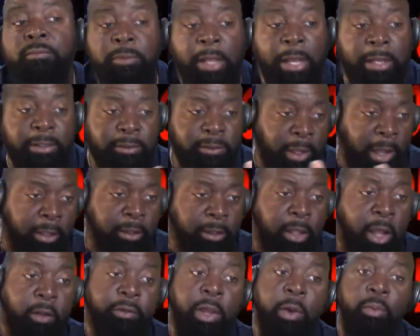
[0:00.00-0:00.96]
I
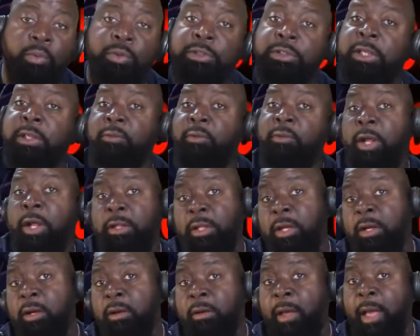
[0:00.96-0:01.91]
thought that was deep right
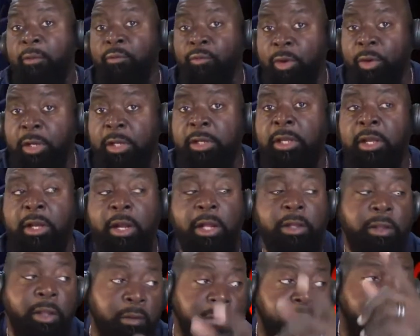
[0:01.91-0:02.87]
there. I really did. I
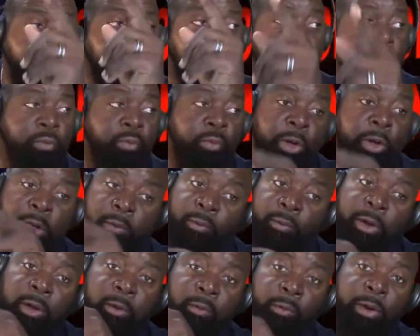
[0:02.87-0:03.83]
thought that was really,
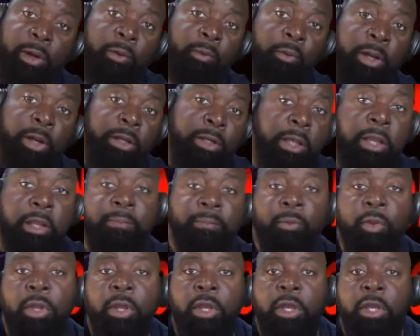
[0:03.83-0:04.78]
really, really, really deep.
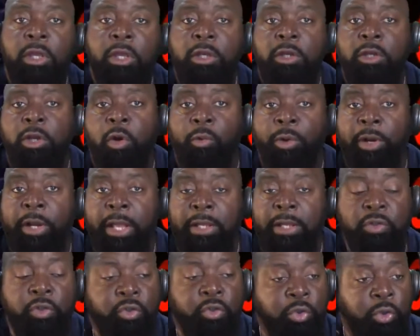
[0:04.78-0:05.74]
You know, and
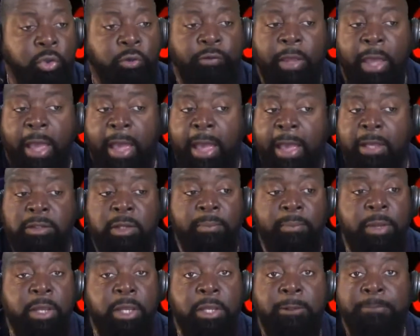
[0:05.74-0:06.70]
that's the truth, guys. I
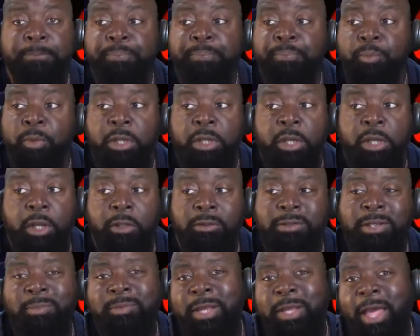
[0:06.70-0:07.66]
mean,
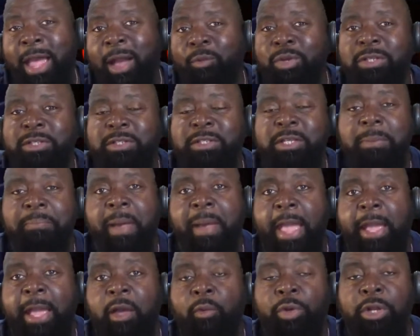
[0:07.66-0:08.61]
sometimes we sit
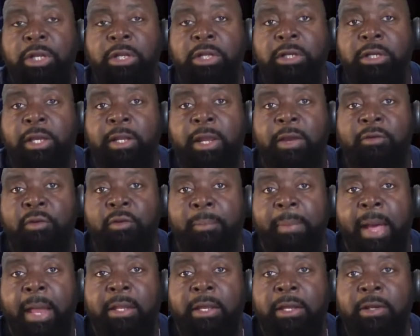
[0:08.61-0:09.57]
back and we look at
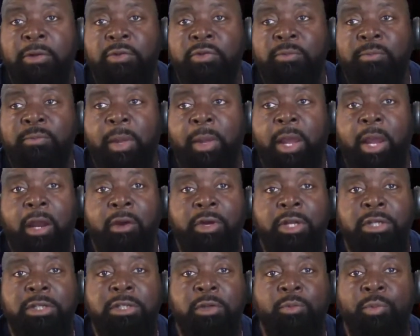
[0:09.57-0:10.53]
everybody else's
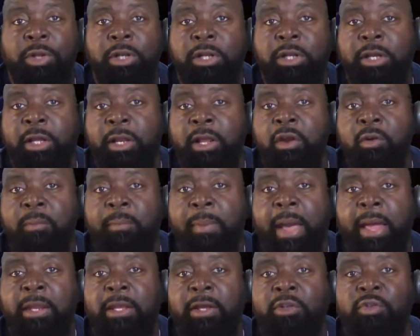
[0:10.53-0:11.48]
marriage and we look at
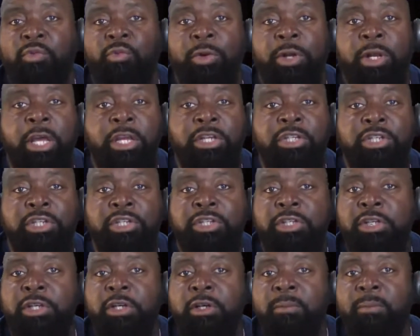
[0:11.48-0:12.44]
everybody else's
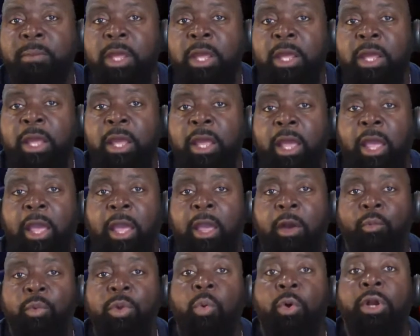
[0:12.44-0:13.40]
relationship
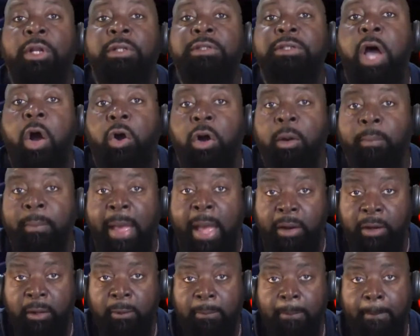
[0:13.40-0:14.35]
and we want to talk
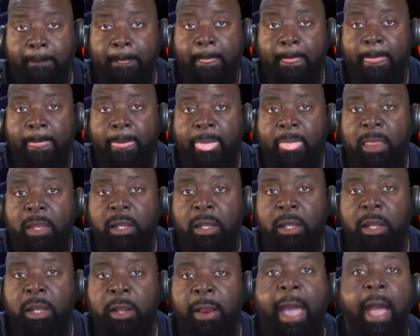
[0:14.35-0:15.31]
about
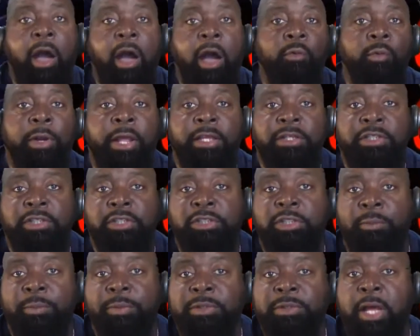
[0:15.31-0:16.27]
it. And our
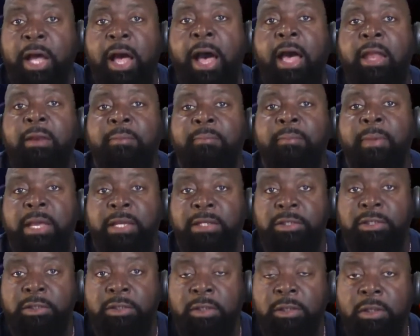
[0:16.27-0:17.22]
relationship is a hot
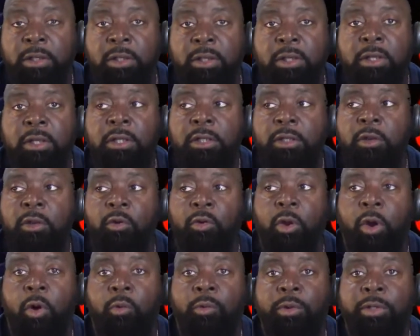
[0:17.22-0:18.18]
mess, you
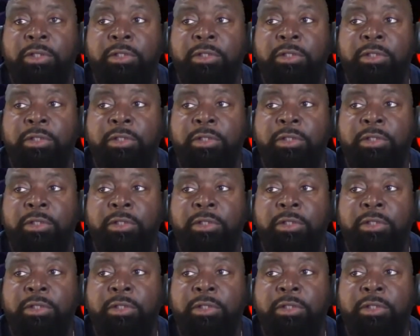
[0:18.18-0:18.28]
know.